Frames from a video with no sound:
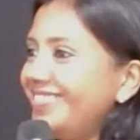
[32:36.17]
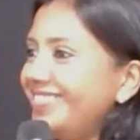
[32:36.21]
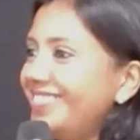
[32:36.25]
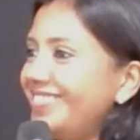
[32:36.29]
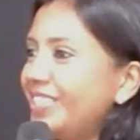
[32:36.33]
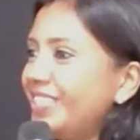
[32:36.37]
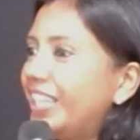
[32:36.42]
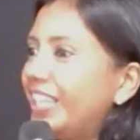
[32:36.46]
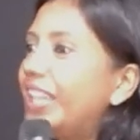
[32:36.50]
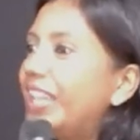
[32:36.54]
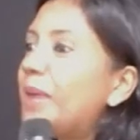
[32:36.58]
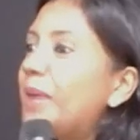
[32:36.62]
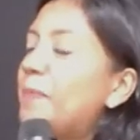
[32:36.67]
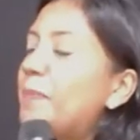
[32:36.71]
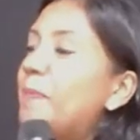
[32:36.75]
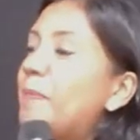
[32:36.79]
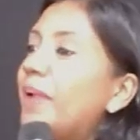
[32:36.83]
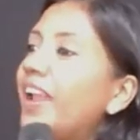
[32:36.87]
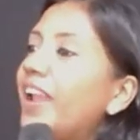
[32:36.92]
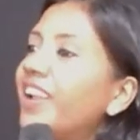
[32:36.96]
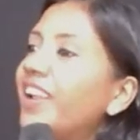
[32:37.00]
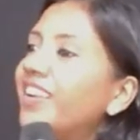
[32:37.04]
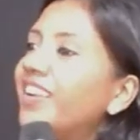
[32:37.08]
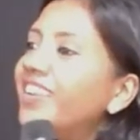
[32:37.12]
Okay, a
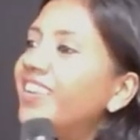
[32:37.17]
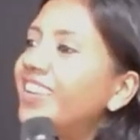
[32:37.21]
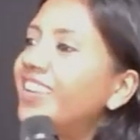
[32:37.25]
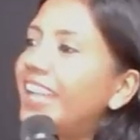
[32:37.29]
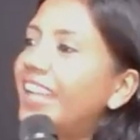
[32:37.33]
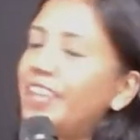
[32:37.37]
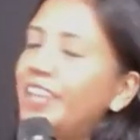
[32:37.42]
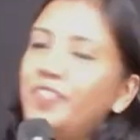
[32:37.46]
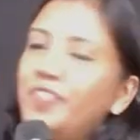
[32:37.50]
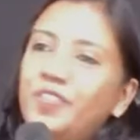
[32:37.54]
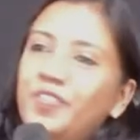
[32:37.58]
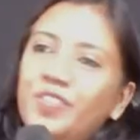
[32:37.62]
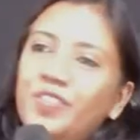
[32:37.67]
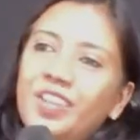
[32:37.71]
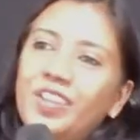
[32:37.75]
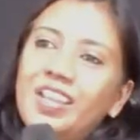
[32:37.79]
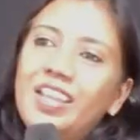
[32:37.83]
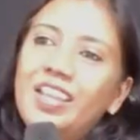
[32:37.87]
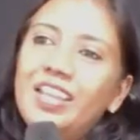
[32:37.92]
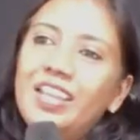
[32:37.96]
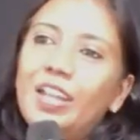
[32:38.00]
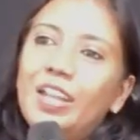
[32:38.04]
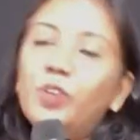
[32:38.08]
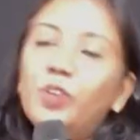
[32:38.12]
prayer life.
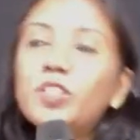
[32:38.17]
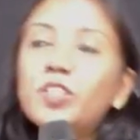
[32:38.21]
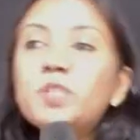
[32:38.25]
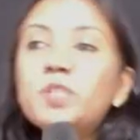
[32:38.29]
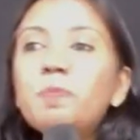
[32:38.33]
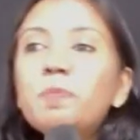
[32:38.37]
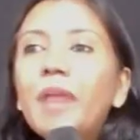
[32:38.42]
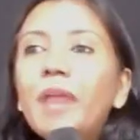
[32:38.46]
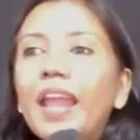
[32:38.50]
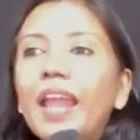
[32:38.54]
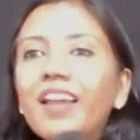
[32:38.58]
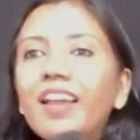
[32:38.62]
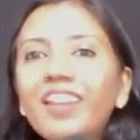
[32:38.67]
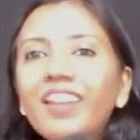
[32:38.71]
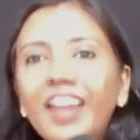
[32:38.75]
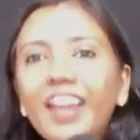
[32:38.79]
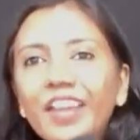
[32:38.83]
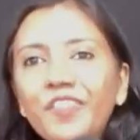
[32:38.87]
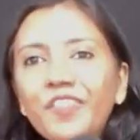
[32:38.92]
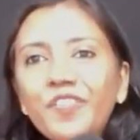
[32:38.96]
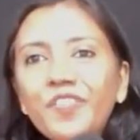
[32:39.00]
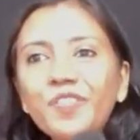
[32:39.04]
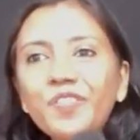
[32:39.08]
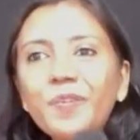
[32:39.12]
Now, this prayer
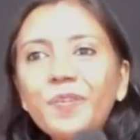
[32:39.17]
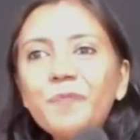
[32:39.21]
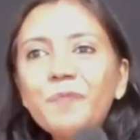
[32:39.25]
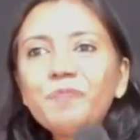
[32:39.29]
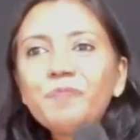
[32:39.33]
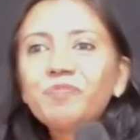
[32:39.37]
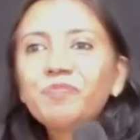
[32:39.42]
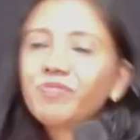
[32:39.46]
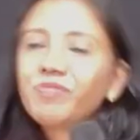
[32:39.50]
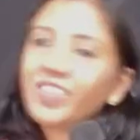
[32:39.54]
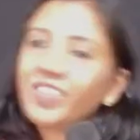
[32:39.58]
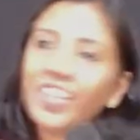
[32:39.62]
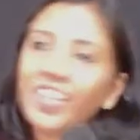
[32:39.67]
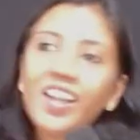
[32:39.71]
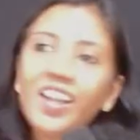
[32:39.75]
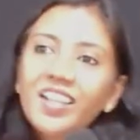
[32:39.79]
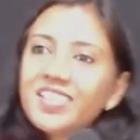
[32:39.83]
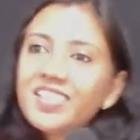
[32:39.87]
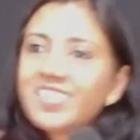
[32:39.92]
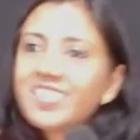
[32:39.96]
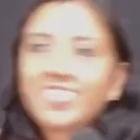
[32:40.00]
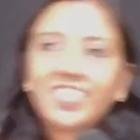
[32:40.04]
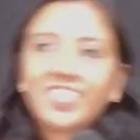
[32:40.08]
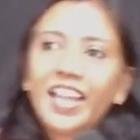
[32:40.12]
life, yeah,
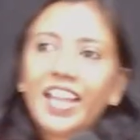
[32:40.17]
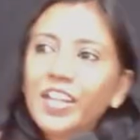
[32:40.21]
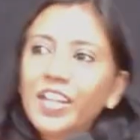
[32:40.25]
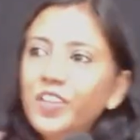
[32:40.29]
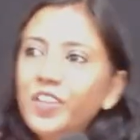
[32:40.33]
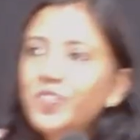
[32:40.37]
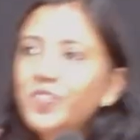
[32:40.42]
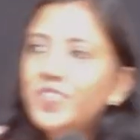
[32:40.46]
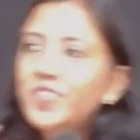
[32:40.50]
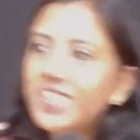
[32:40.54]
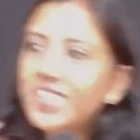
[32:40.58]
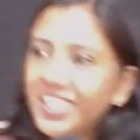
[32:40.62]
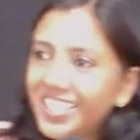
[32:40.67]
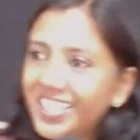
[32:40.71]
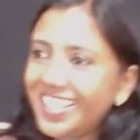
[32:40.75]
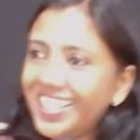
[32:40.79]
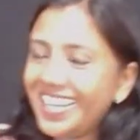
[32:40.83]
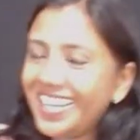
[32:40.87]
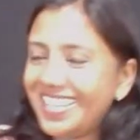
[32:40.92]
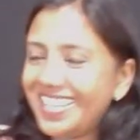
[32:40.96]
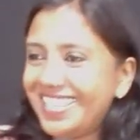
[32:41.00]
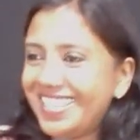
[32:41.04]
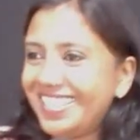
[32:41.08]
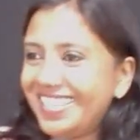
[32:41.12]
it's kind of
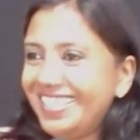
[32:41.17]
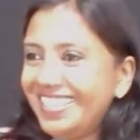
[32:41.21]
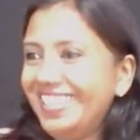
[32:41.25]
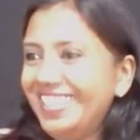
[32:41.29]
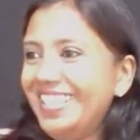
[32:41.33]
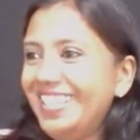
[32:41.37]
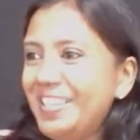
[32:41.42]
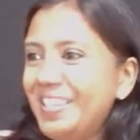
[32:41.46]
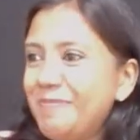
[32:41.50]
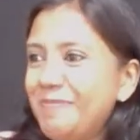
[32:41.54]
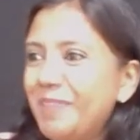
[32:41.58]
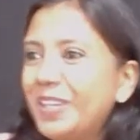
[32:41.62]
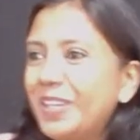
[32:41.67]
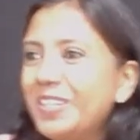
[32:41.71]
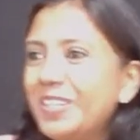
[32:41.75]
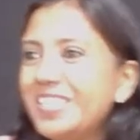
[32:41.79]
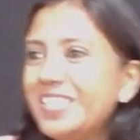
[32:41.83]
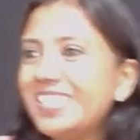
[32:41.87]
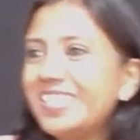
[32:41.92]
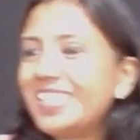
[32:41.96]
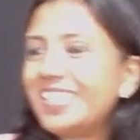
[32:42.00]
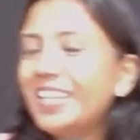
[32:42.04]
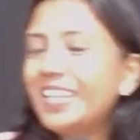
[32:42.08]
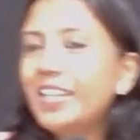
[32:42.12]
secret
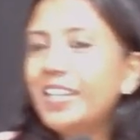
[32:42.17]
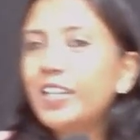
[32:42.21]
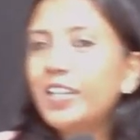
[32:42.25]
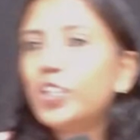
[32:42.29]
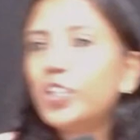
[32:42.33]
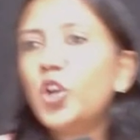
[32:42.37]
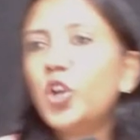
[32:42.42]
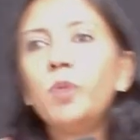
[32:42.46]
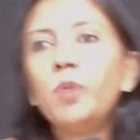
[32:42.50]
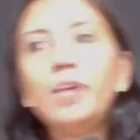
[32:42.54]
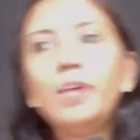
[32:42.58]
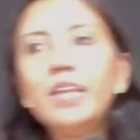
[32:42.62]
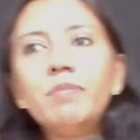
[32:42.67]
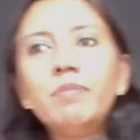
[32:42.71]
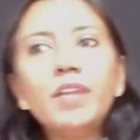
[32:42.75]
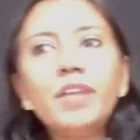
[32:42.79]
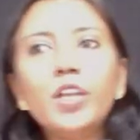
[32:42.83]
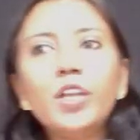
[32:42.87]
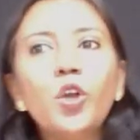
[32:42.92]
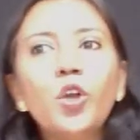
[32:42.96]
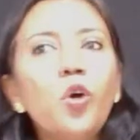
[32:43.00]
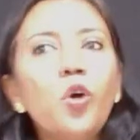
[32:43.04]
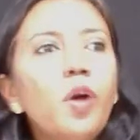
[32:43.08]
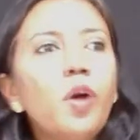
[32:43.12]
because nobody may
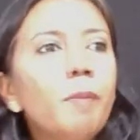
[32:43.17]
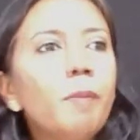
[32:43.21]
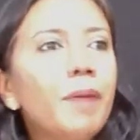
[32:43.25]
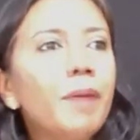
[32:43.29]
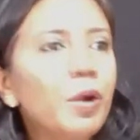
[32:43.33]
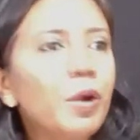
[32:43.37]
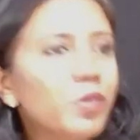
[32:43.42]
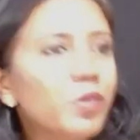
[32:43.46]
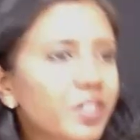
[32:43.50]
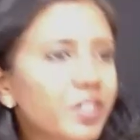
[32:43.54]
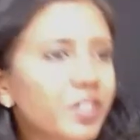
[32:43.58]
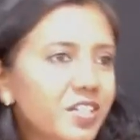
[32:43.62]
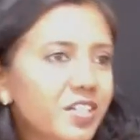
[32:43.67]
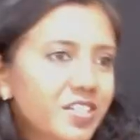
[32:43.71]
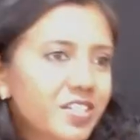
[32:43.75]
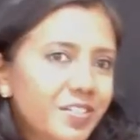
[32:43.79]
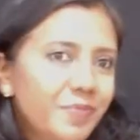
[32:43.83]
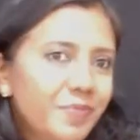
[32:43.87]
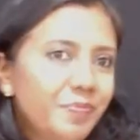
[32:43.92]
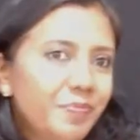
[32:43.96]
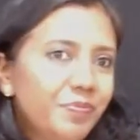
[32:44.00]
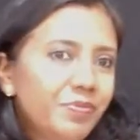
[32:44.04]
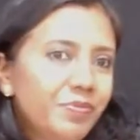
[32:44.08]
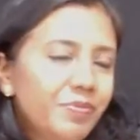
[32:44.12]
know about it.
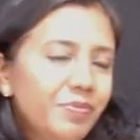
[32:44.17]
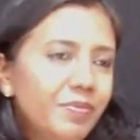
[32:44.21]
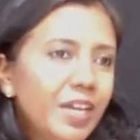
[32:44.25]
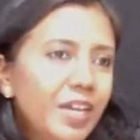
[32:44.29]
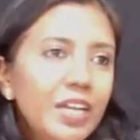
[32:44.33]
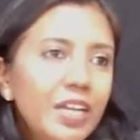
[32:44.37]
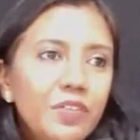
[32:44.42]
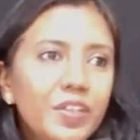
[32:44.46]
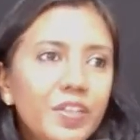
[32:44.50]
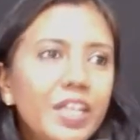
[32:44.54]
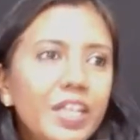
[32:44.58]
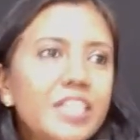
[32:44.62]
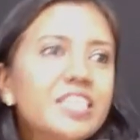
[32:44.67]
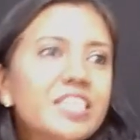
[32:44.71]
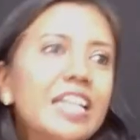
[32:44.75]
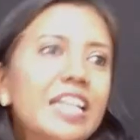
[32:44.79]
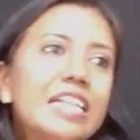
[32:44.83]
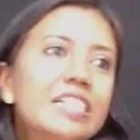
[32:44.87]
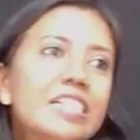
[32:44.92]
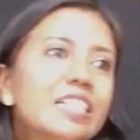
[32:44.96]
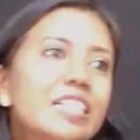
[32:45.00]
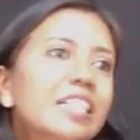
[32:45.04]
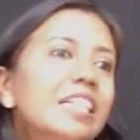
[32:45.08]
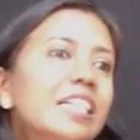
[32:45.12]
Right? We are
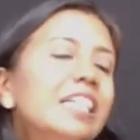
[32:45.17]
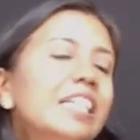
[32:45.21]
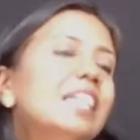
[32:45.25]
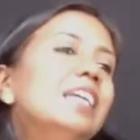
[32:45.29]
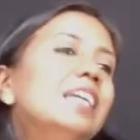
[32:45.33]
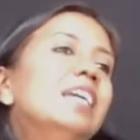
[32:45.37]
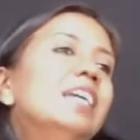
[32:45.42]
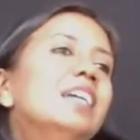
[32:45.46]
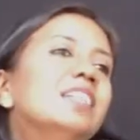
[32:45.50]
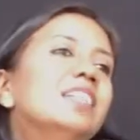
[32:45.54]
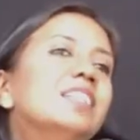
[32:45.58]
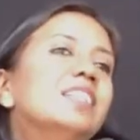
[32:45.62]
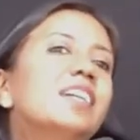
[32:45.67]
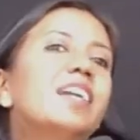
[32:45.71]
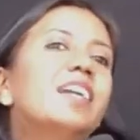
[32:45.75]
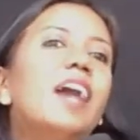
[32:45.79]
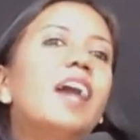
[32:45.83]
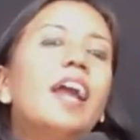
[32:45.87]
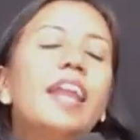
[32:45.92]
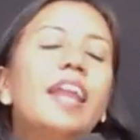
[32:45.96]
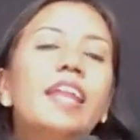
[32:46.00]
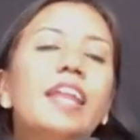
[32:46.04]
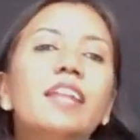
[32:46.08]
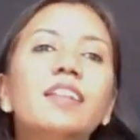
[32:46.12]
generally the
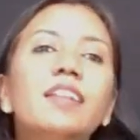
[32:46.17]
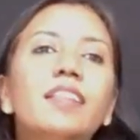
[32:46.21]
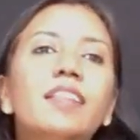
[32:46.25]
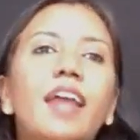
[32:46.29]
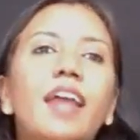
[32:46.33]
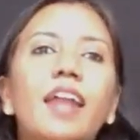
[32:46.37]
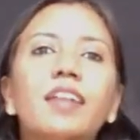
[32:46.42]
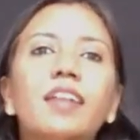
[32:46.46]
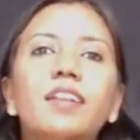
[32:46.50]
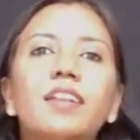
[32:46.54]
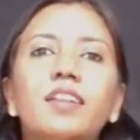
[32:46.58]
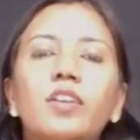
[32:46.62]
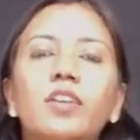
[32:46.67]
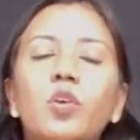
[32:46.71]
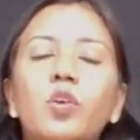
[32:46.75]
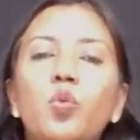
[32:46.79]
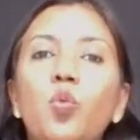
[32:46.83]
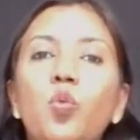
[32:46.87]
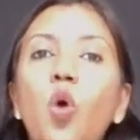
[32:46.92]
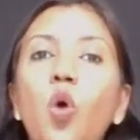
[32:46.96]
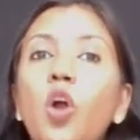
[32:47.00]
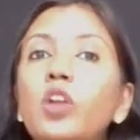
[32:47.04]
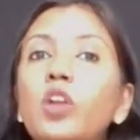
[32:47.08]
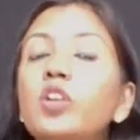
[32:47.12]
kind that
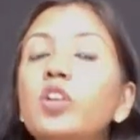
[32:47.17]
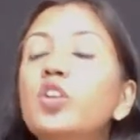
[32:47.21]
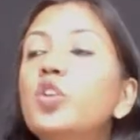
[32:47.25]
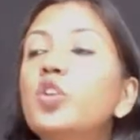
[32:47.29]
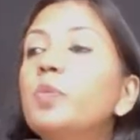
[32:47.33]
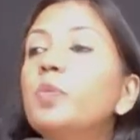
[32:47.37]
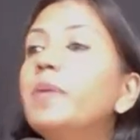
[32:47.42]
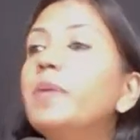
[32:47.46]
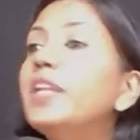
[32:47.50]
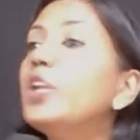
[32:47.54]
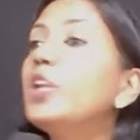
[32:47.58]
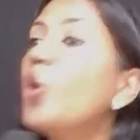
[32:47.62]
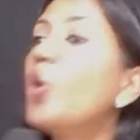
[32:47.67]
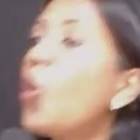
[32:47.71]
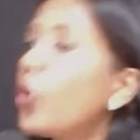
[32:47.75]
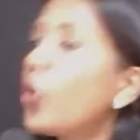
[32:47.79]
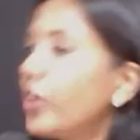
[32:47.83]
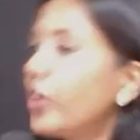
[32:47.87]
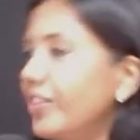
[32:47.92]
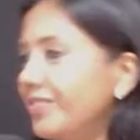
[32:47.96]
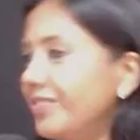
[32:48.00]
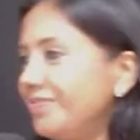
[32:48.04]
want to be known.